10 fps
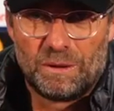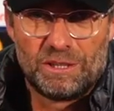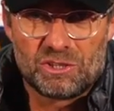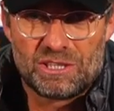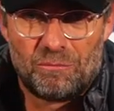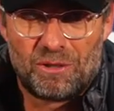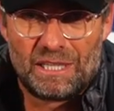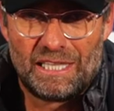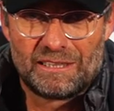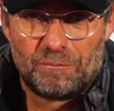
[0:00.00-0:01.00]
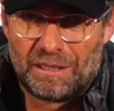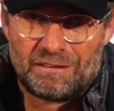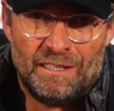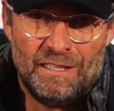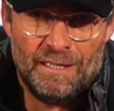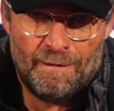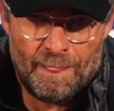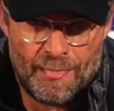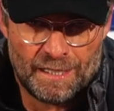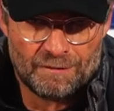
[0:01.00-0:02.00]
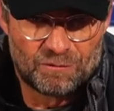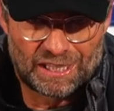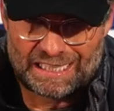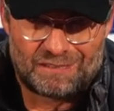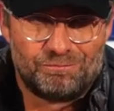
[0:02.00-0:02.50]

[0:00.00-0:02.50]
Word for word: away or something like that. But the,